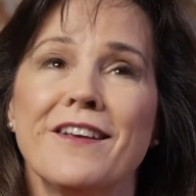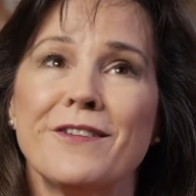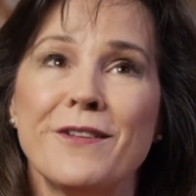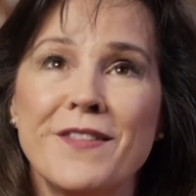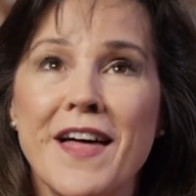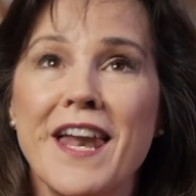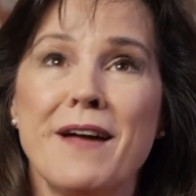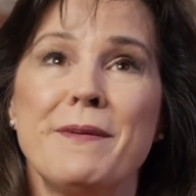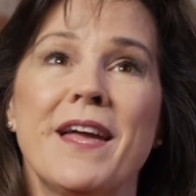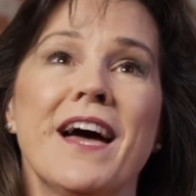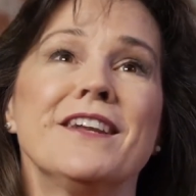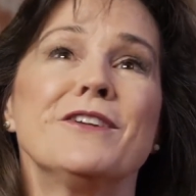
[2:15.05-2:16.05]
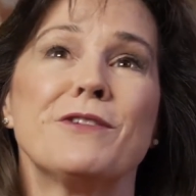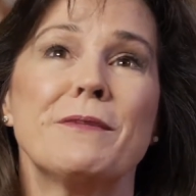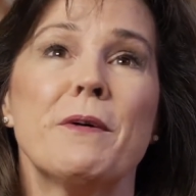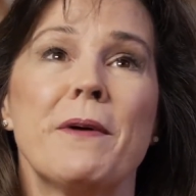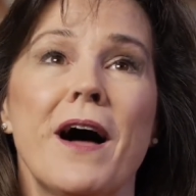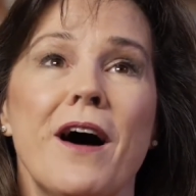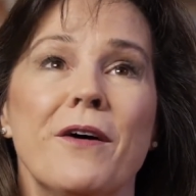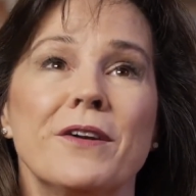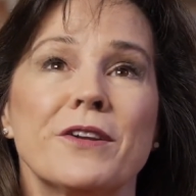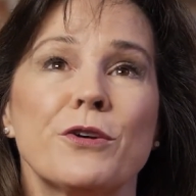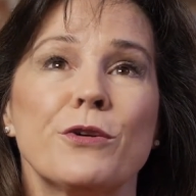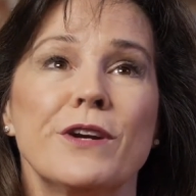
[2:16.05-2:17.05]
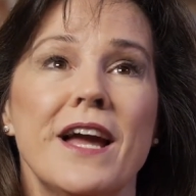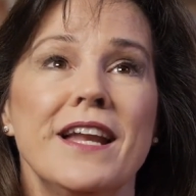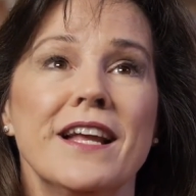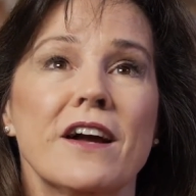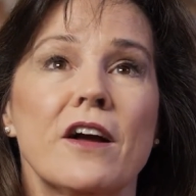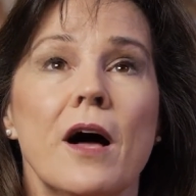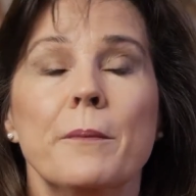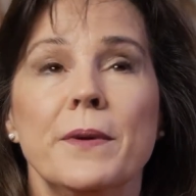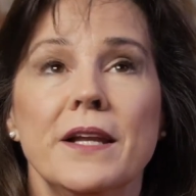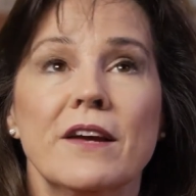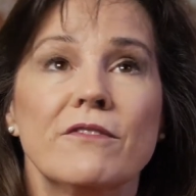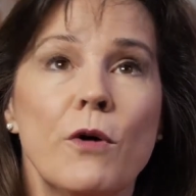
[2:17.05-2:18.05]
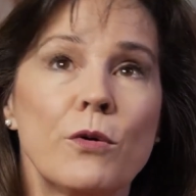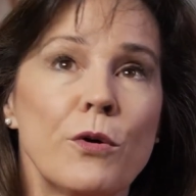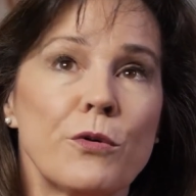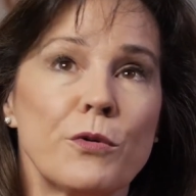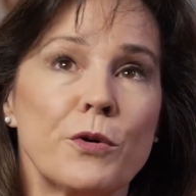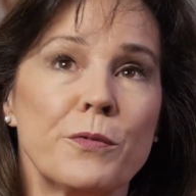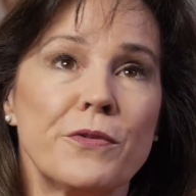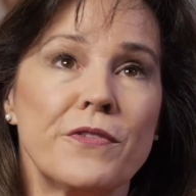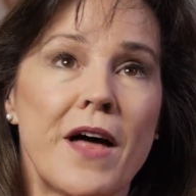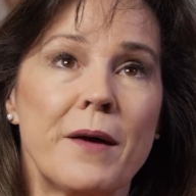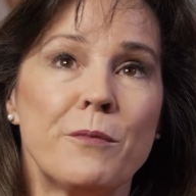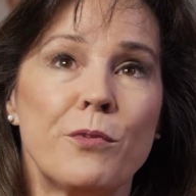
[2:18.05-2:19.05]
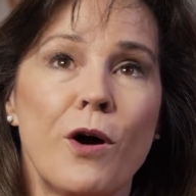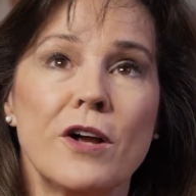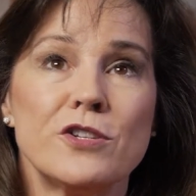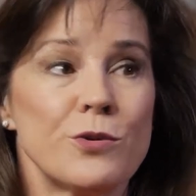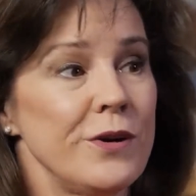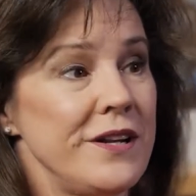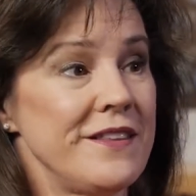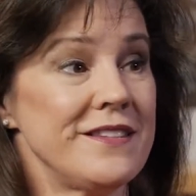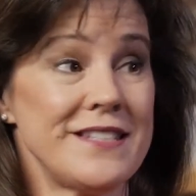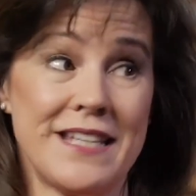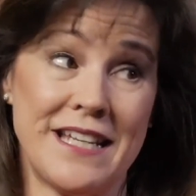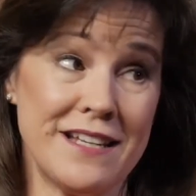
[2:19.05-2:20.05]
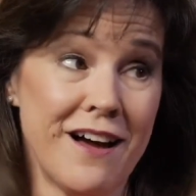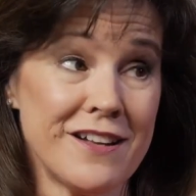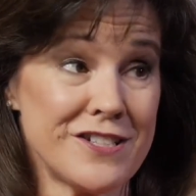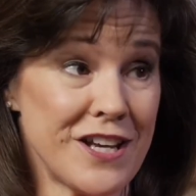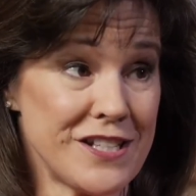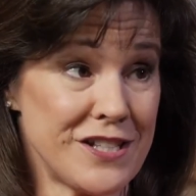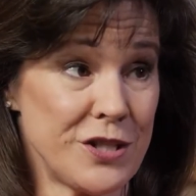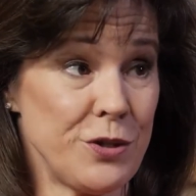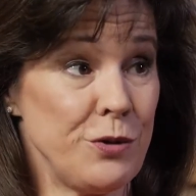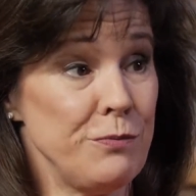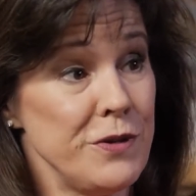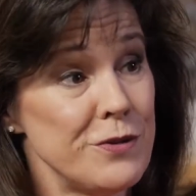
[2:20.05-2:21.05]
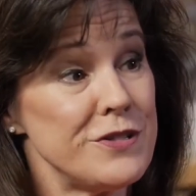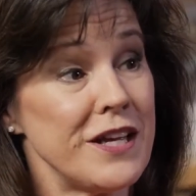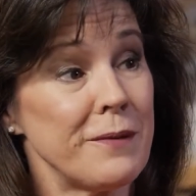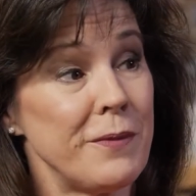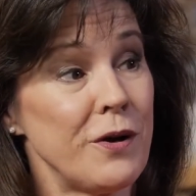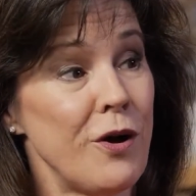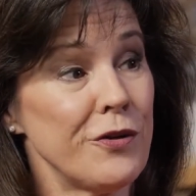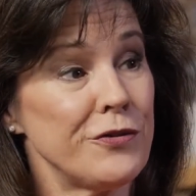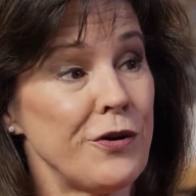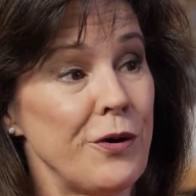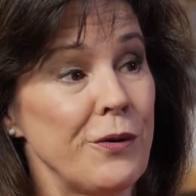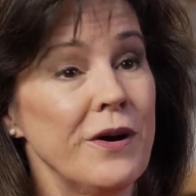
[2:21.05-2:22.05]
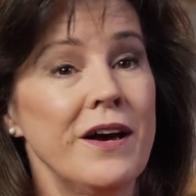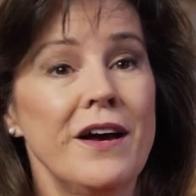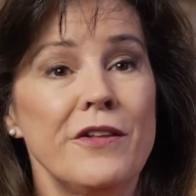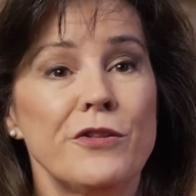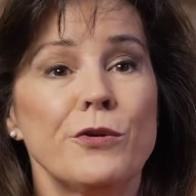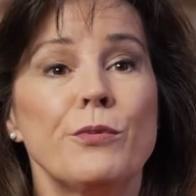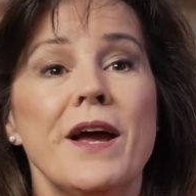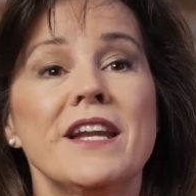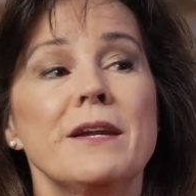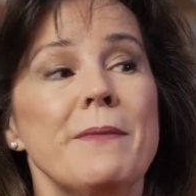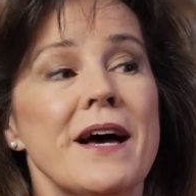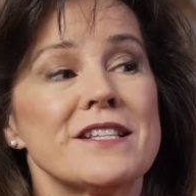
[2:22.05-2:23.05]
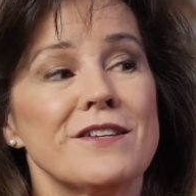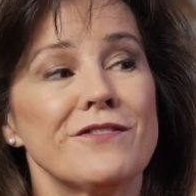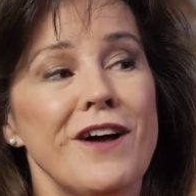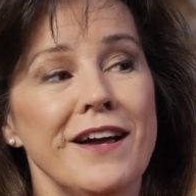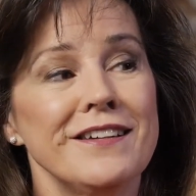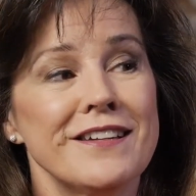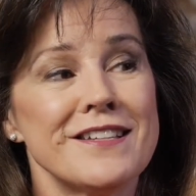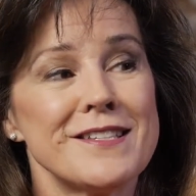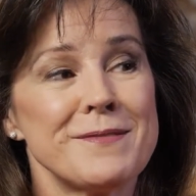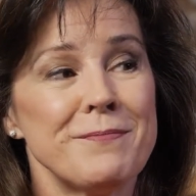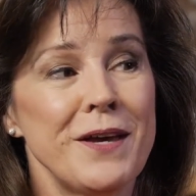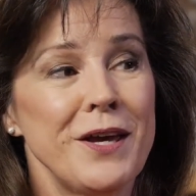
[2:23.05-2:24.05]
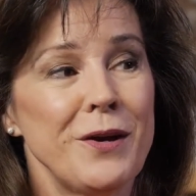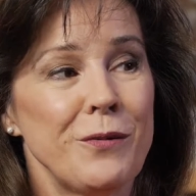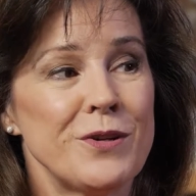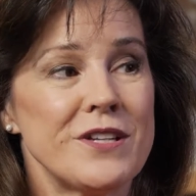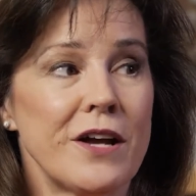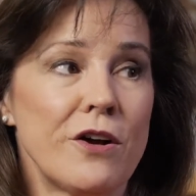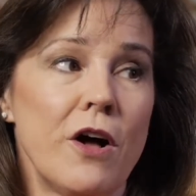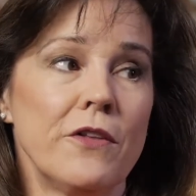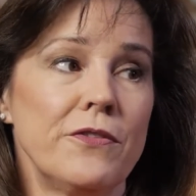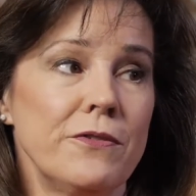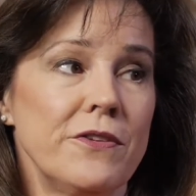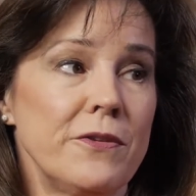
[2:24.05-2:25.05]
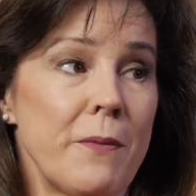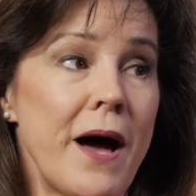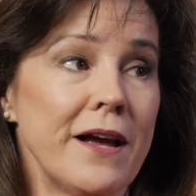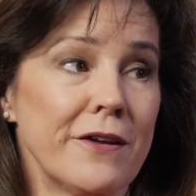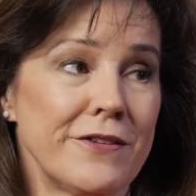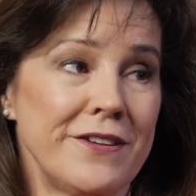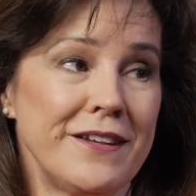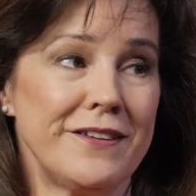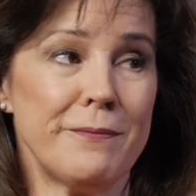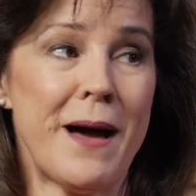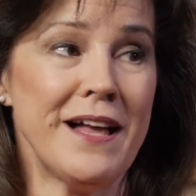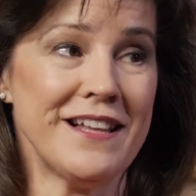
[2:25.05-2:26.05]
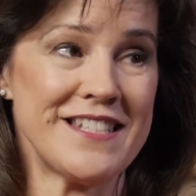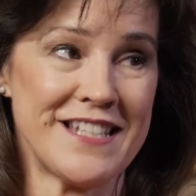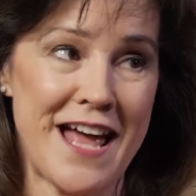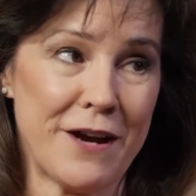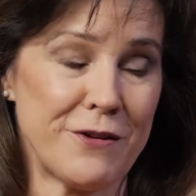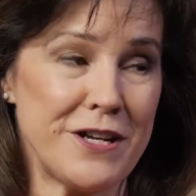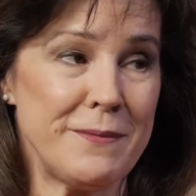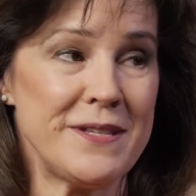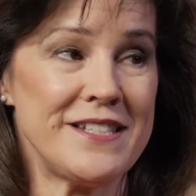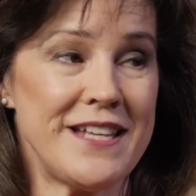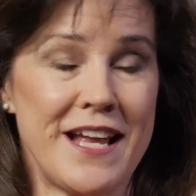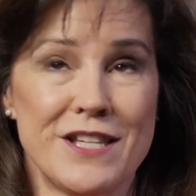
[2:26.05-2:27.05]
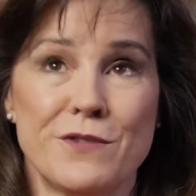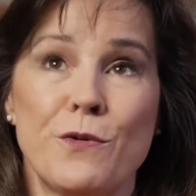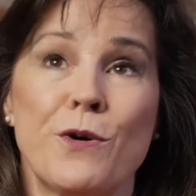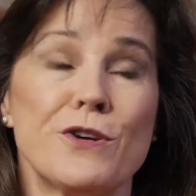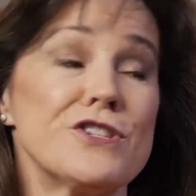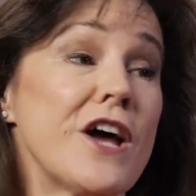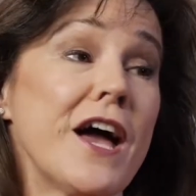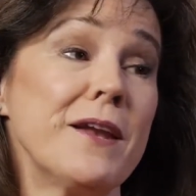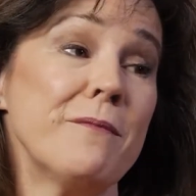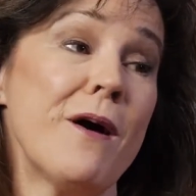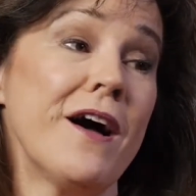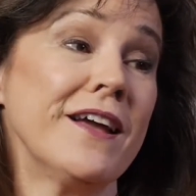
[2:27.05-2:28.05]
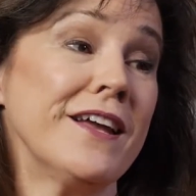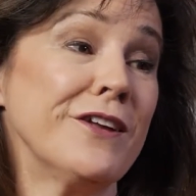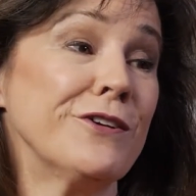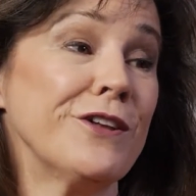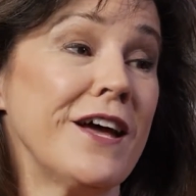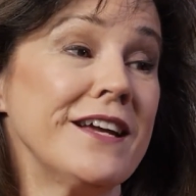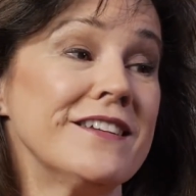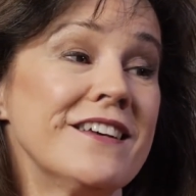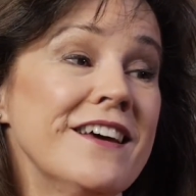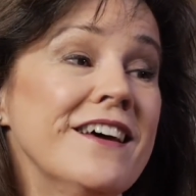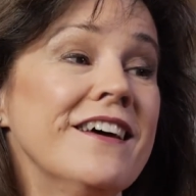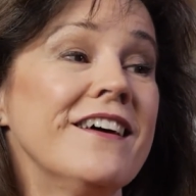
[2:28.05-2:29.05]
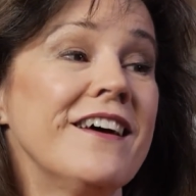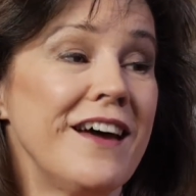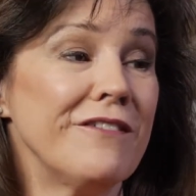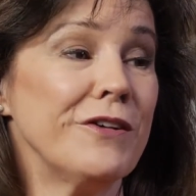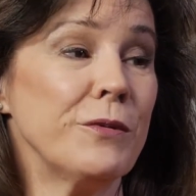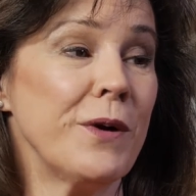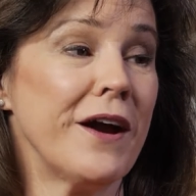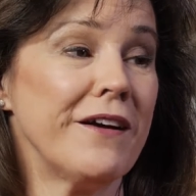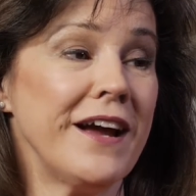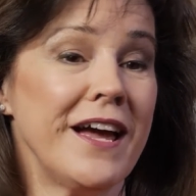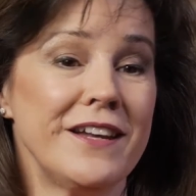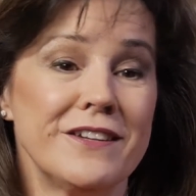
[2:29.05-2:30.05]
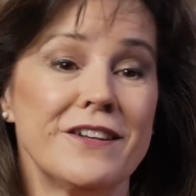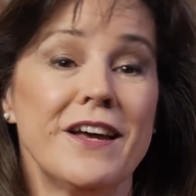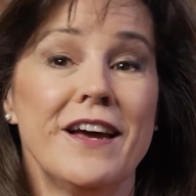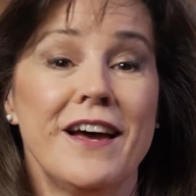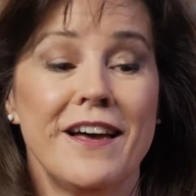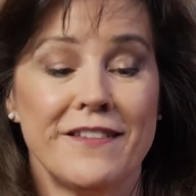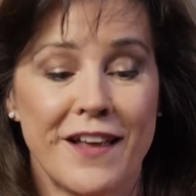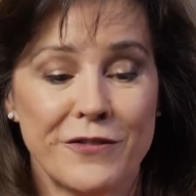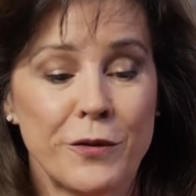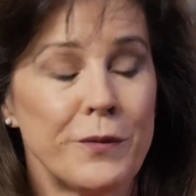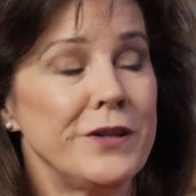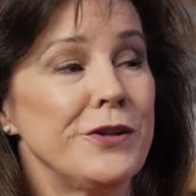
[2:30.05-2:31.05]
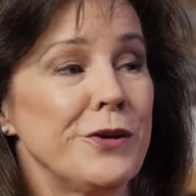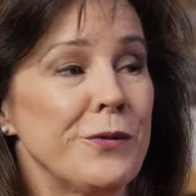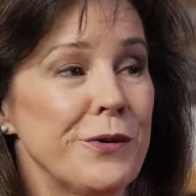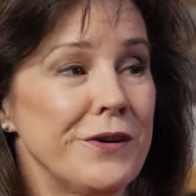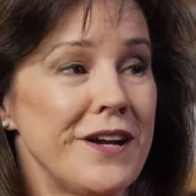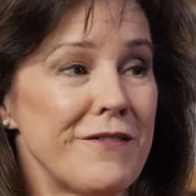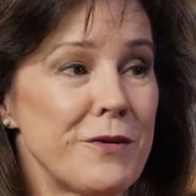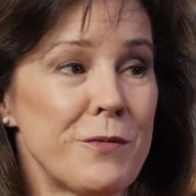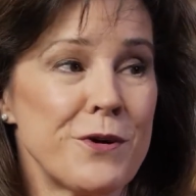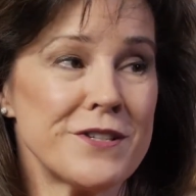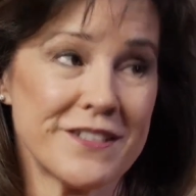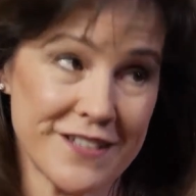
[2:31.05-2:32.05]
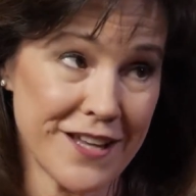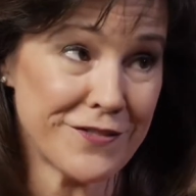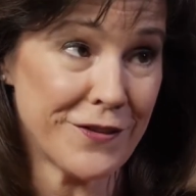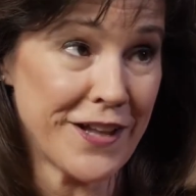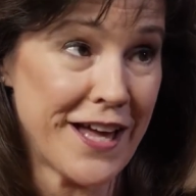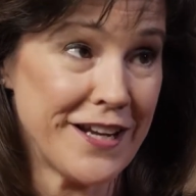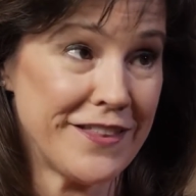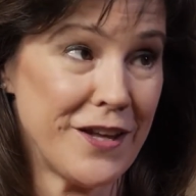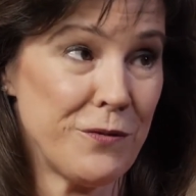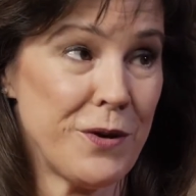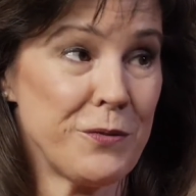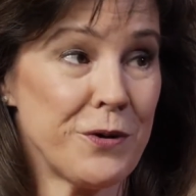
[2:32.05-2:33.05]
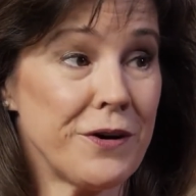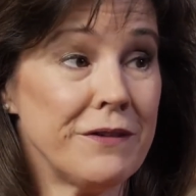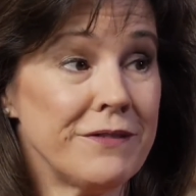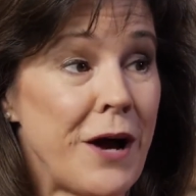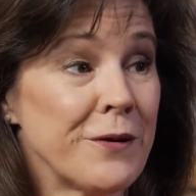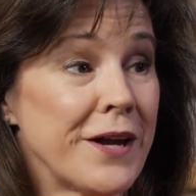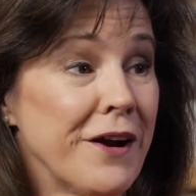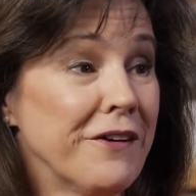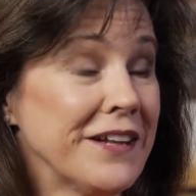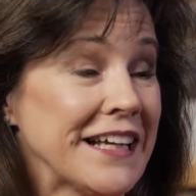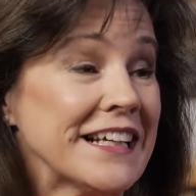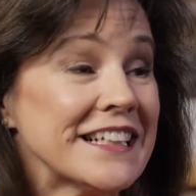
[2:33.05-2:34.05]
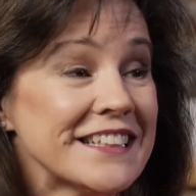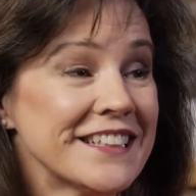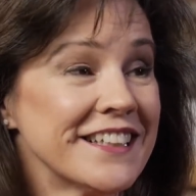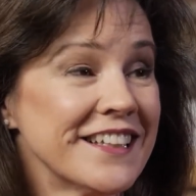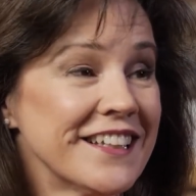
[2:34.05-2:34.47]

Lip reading: So then I began to dream about creating a company of vocal groups that brought joy to the city, not just through music, but also through random acts of kindness, which I called SMILE. See, SMILE is an acronym. It stands for Shine My Inner Light Everywhere. And that's what we do. We're never more successful at it than when we're out caroling.